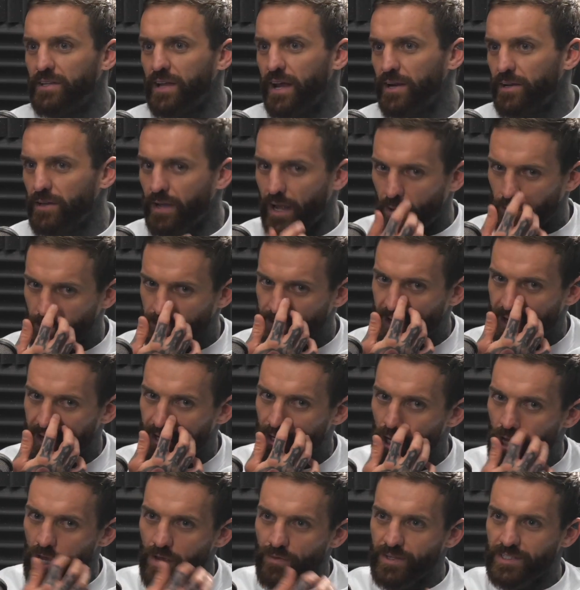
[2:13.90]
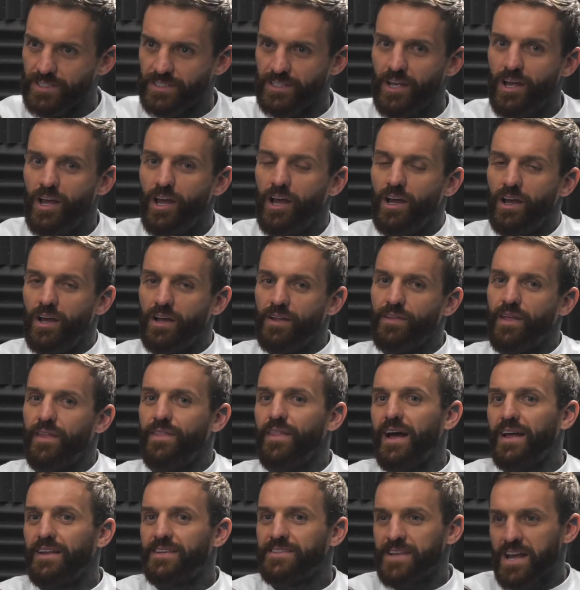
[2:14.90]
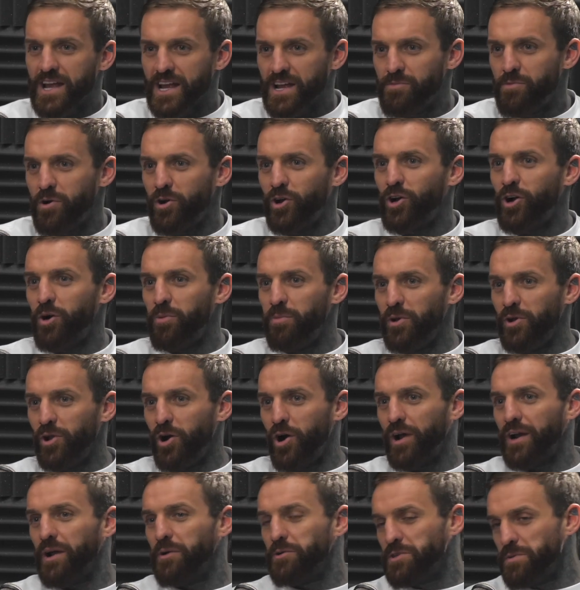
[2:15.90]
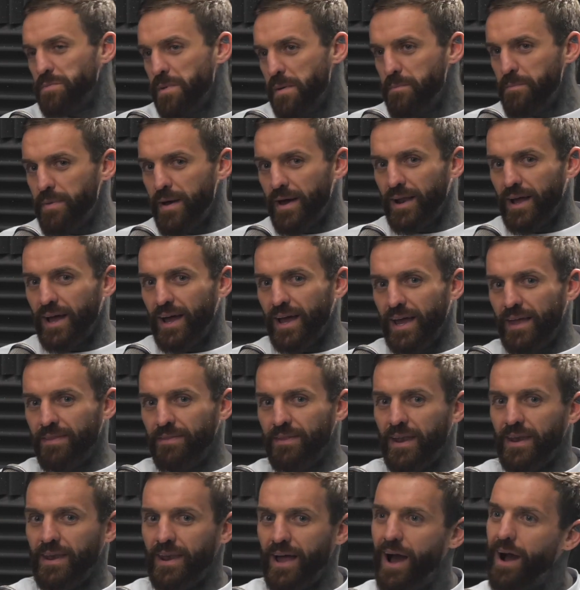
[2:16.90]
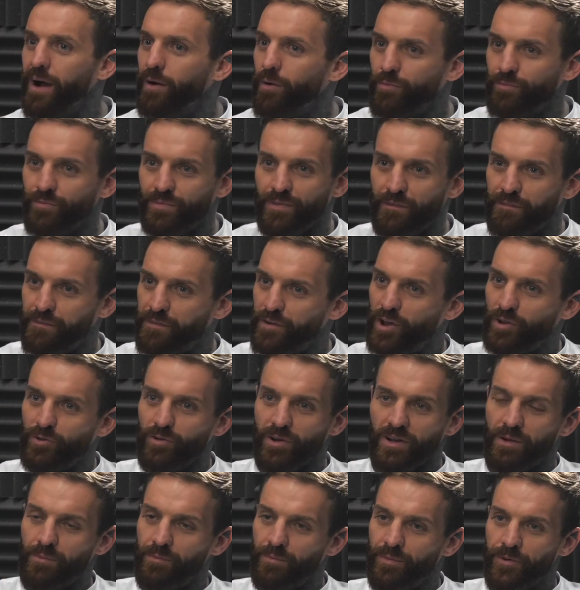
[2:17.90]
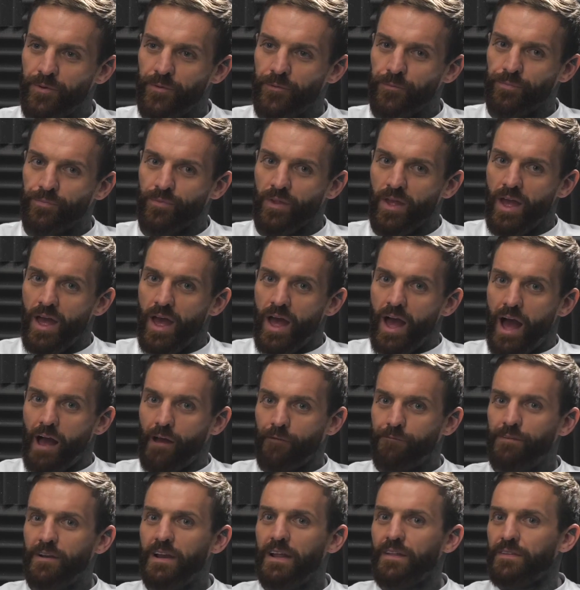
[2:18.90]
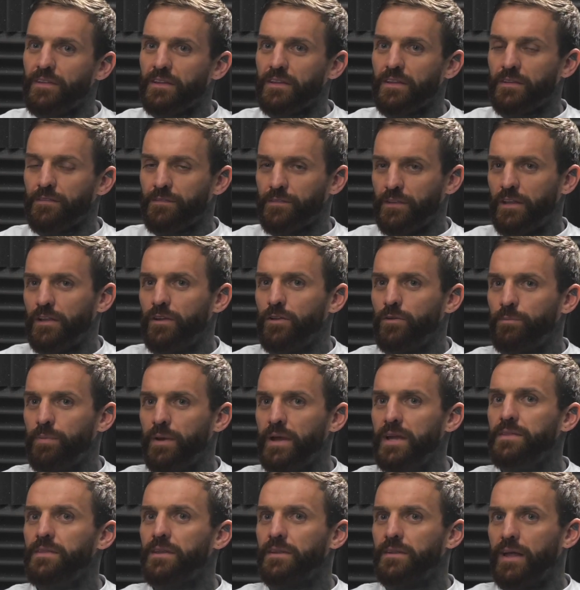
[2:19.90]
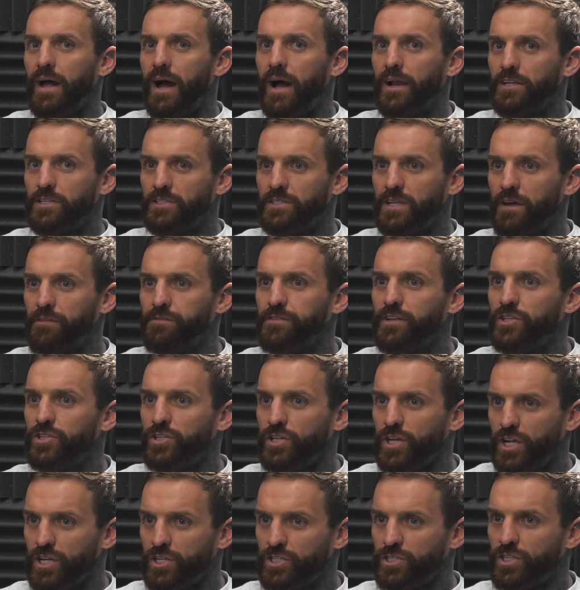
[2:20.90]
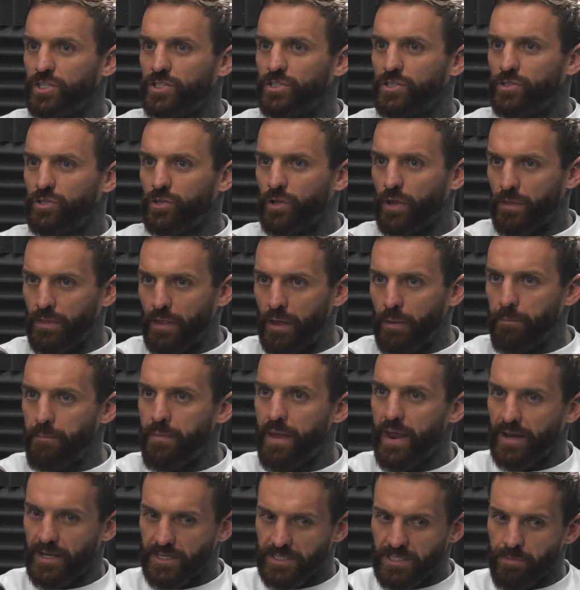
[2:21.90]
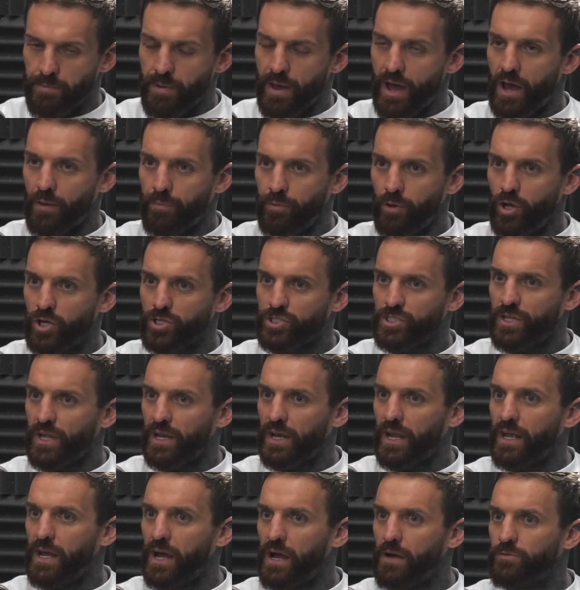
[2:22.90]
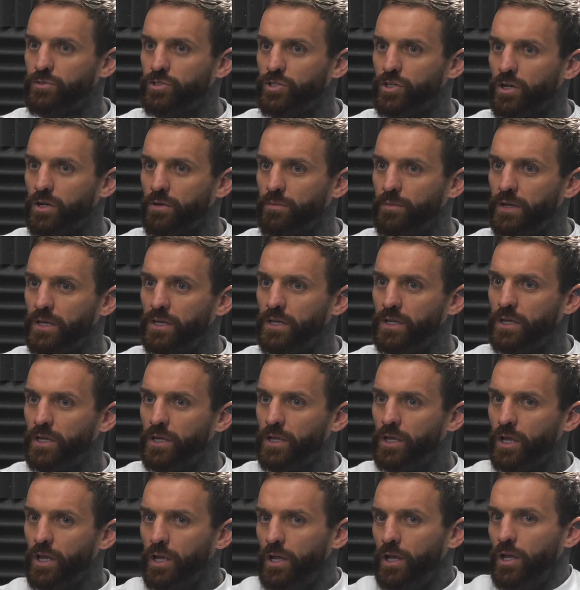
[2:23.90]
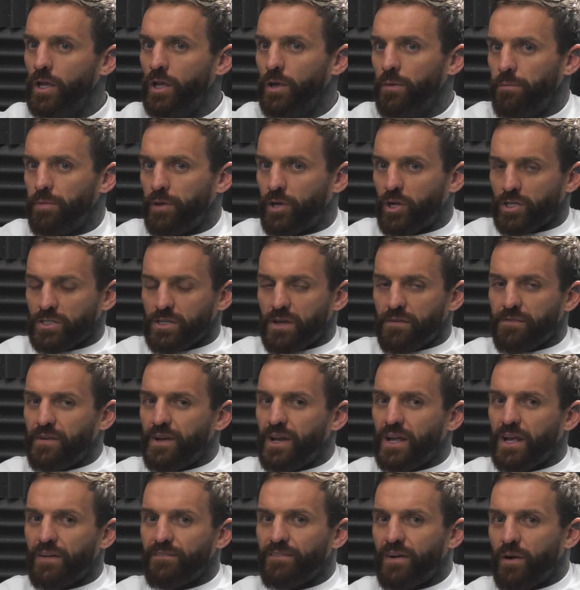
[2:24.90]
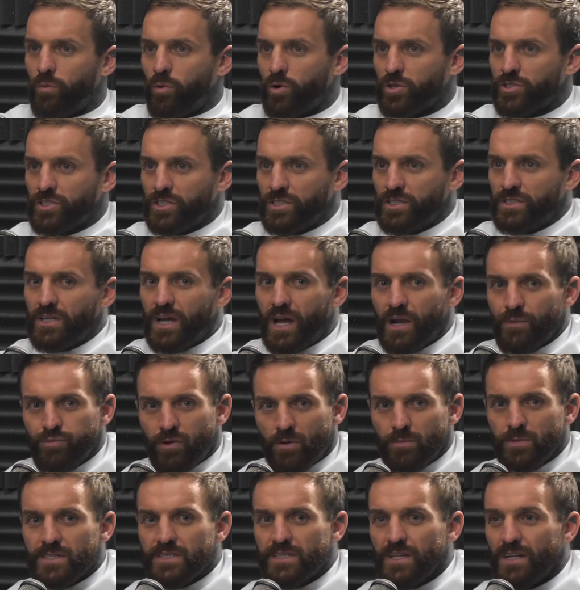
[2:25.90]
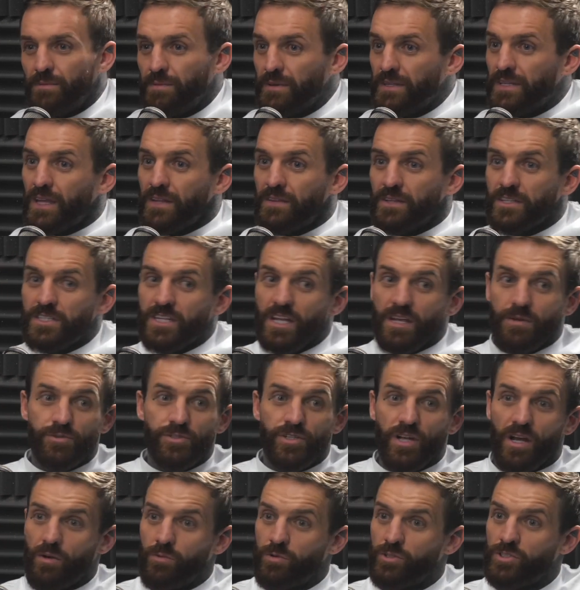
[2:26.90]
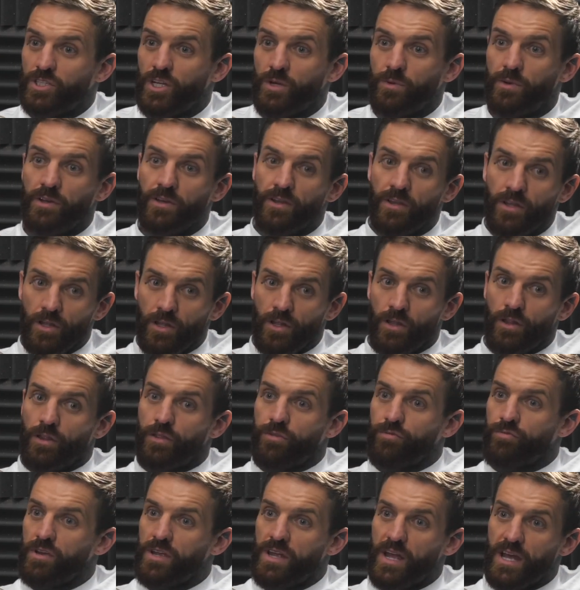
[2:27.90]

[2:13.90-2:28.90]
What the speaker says: dead. I was dead nervous. Then the second one come along, and I was a bit better, and then now, the third one, I feel like being the dad has definitely changed us, that made us the better person that I am, do you know what I mean? Yeah. Because I feel like if I wasn't, I'd probably still be doing the same shit I was doing 3